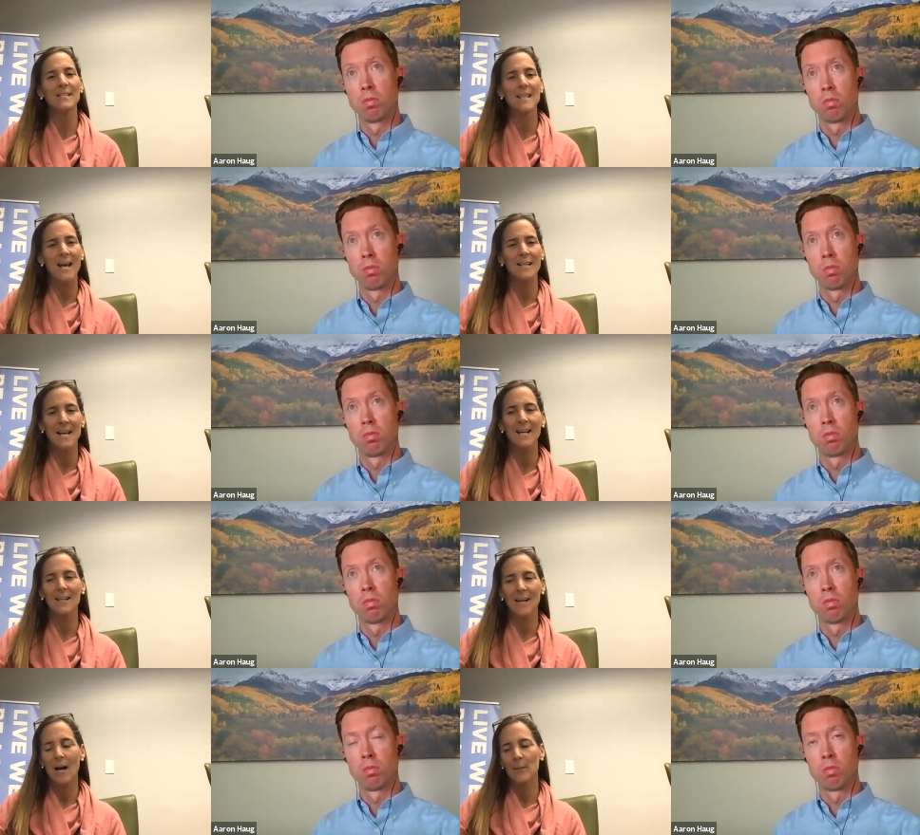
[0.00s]
Speaker 1: is that is that a
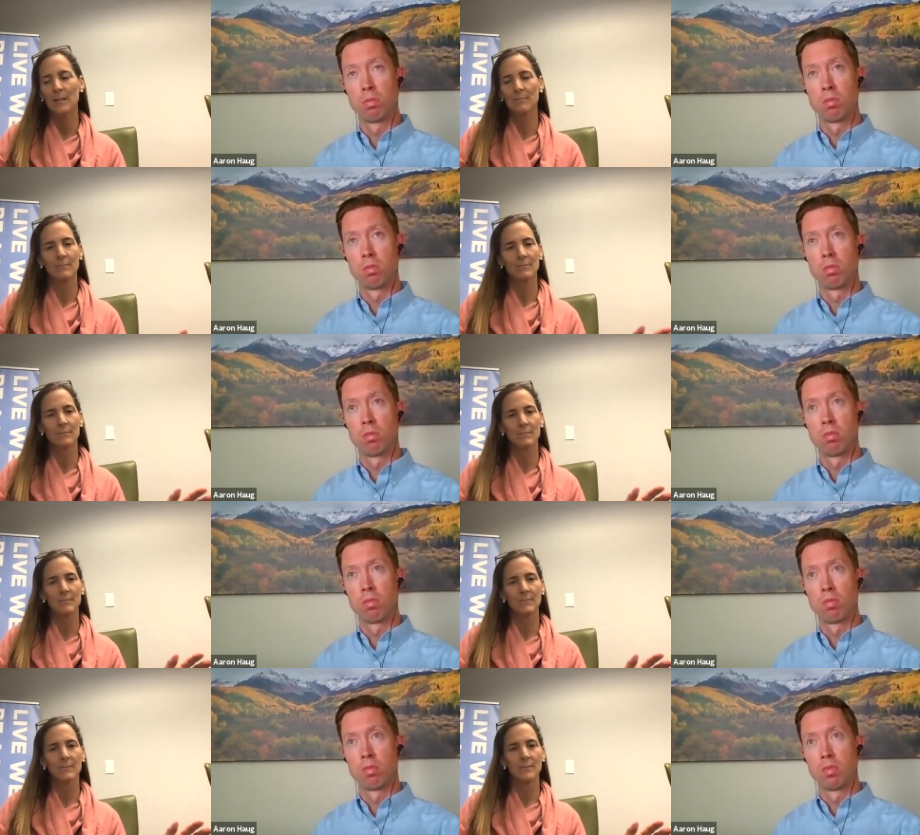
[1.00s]
common
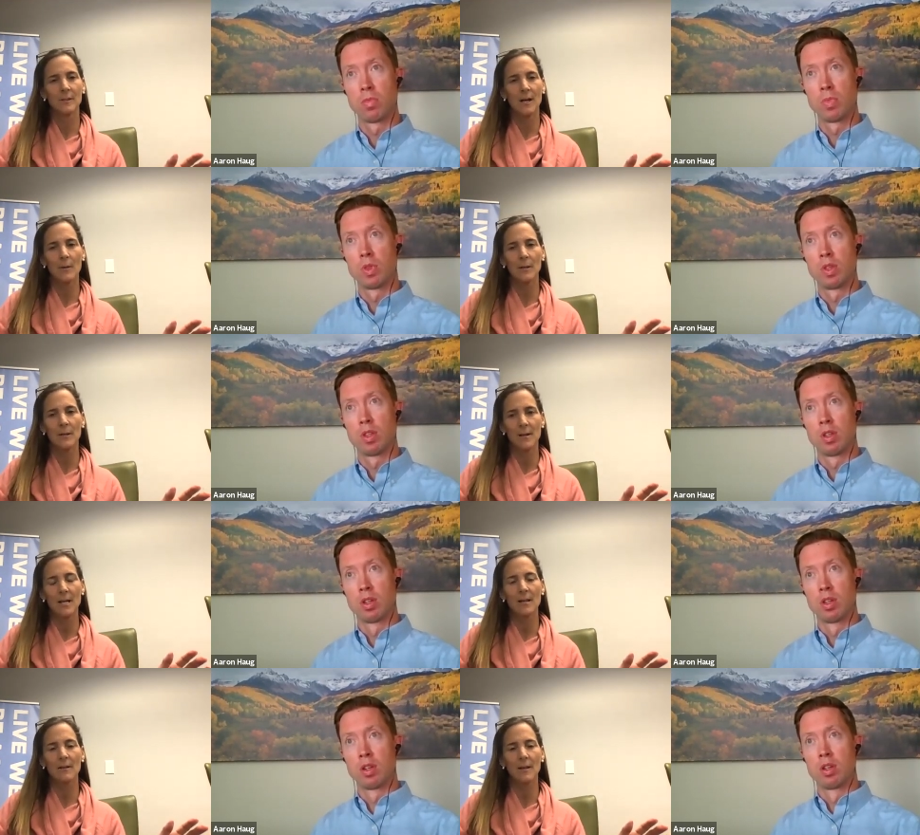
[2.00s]
common
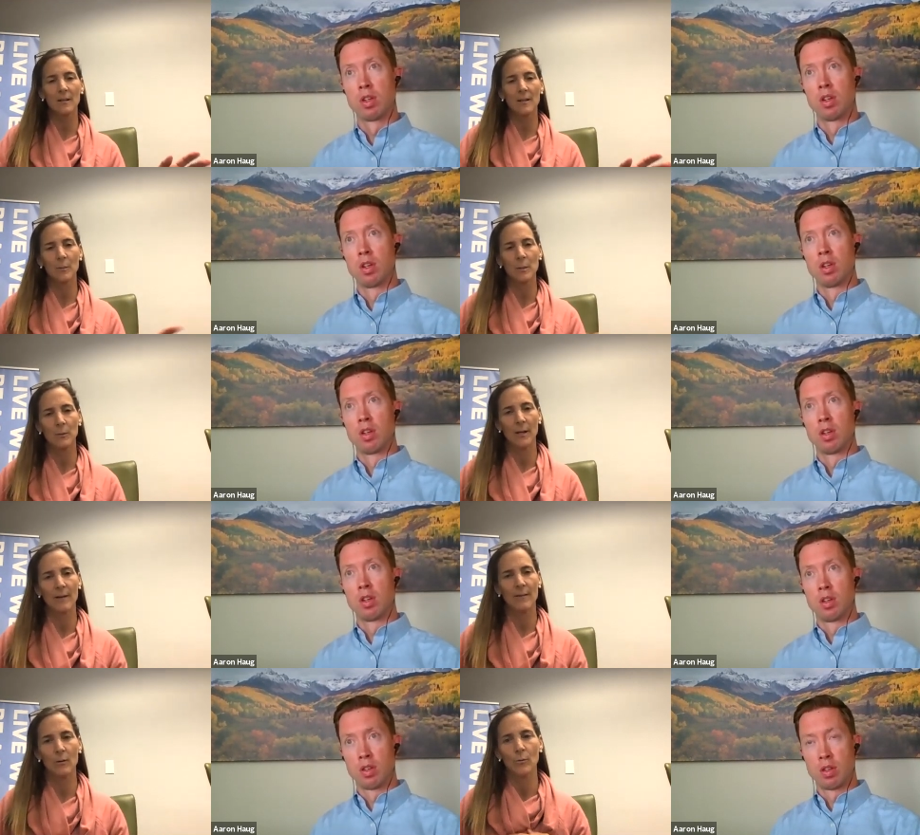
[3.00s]
thing that that people
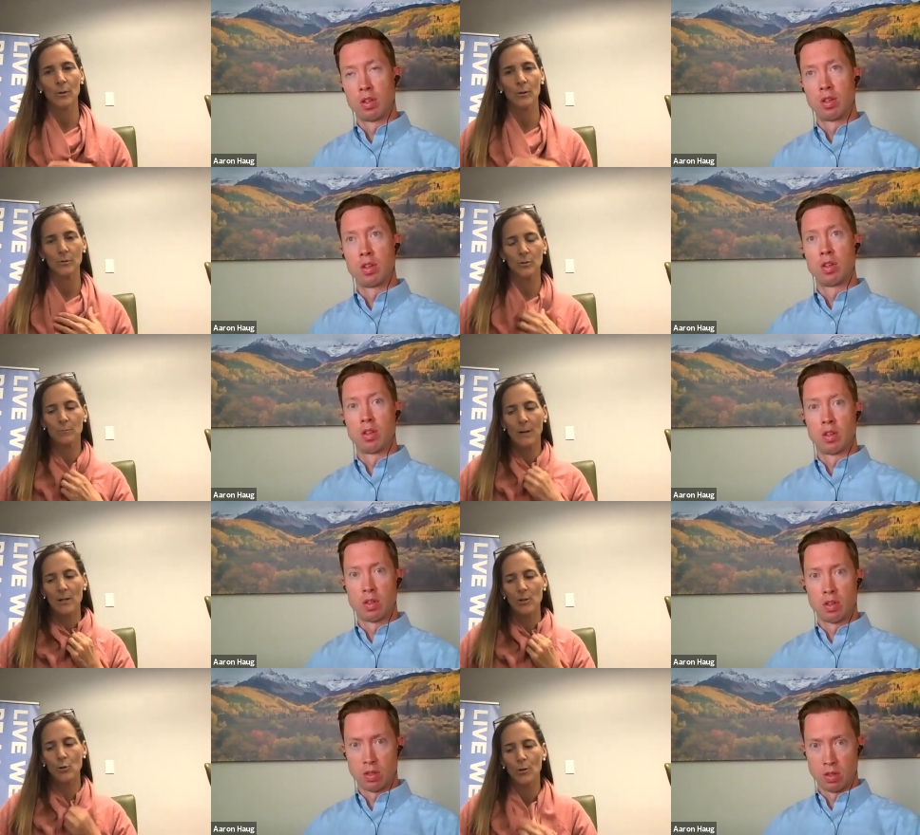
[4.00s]
have that real
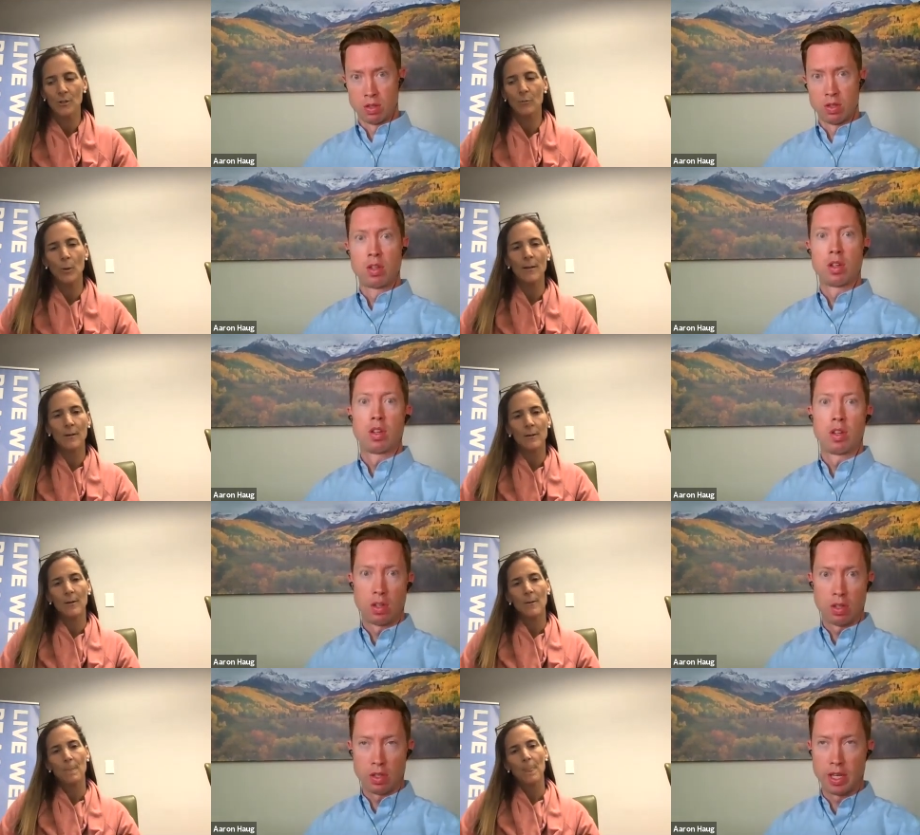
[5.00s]
bad shortness of breath?
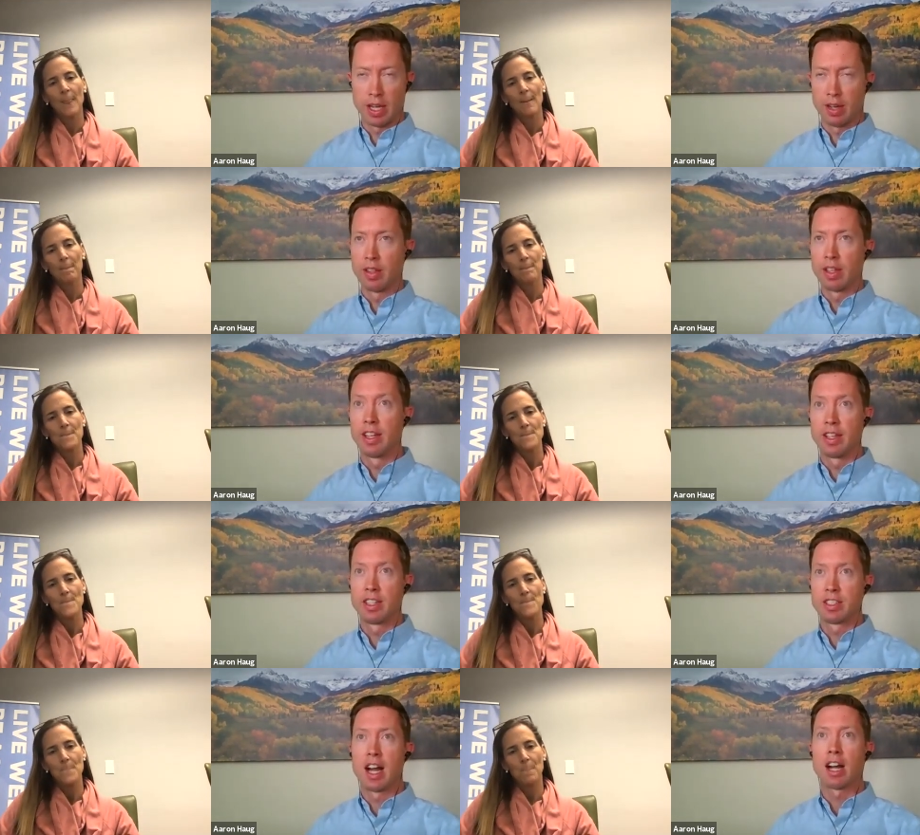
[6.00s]
Speaker 2: Yeah, it, it
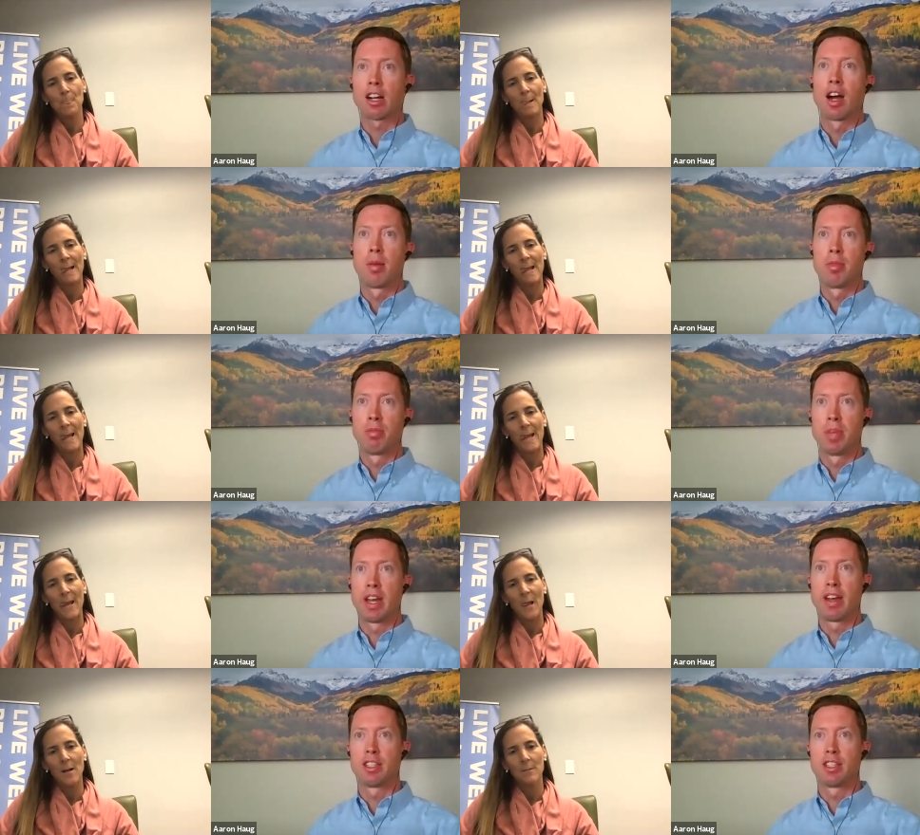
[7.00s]
is not common, but
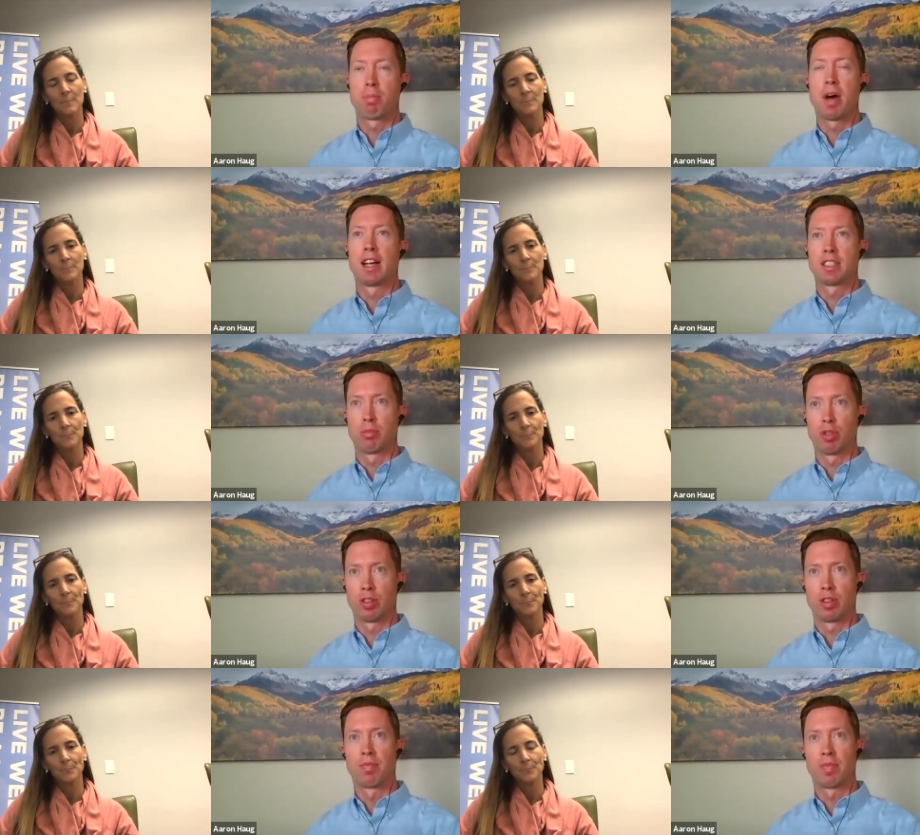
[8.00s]
it is
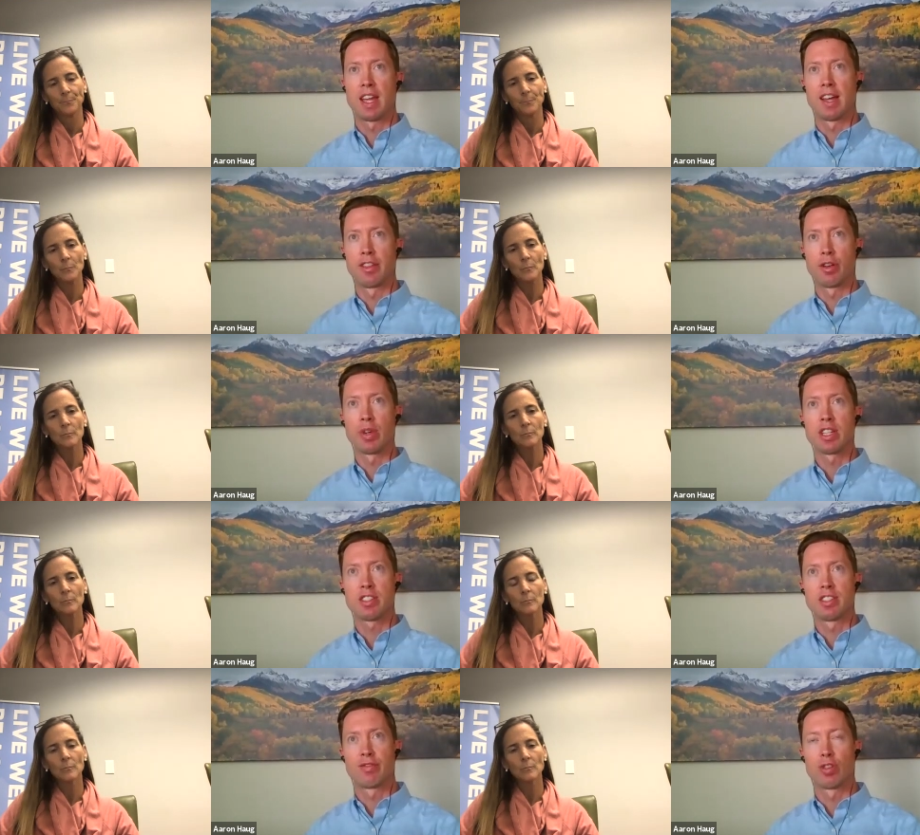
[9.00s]
possible and the
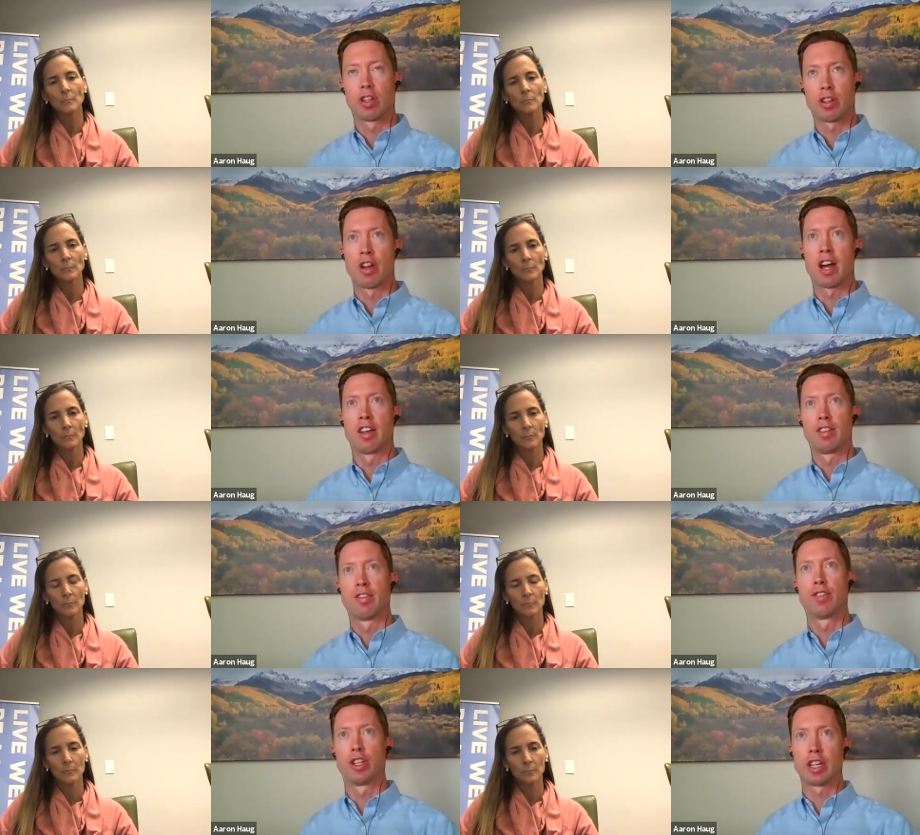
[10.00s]
reasons for it are not
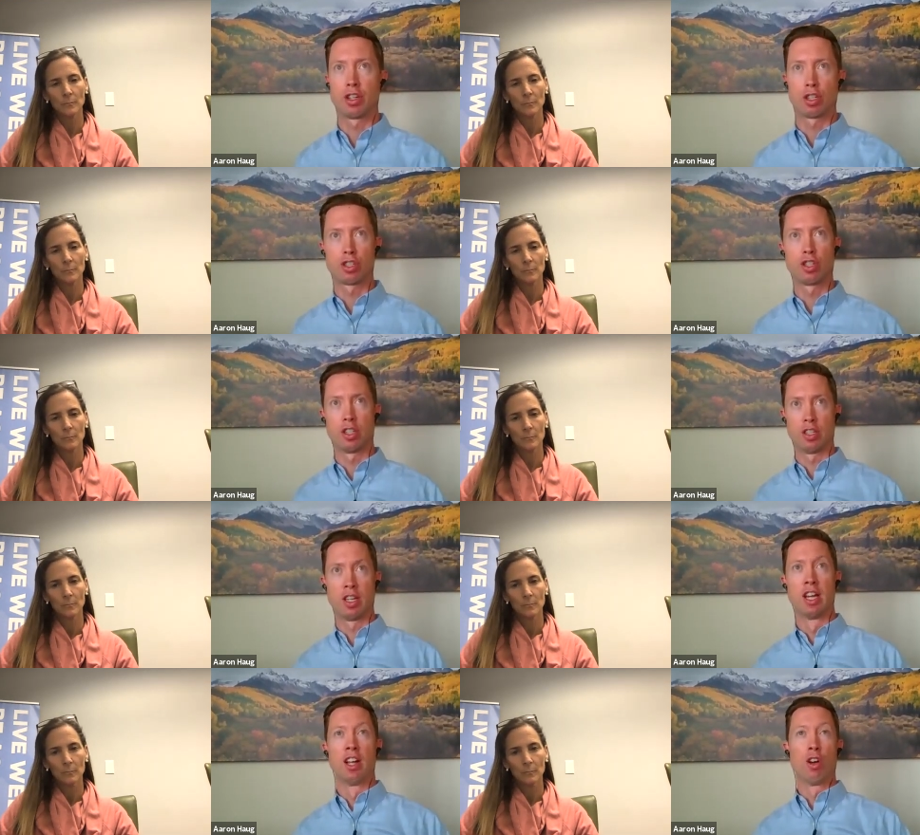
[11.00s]
fully understood.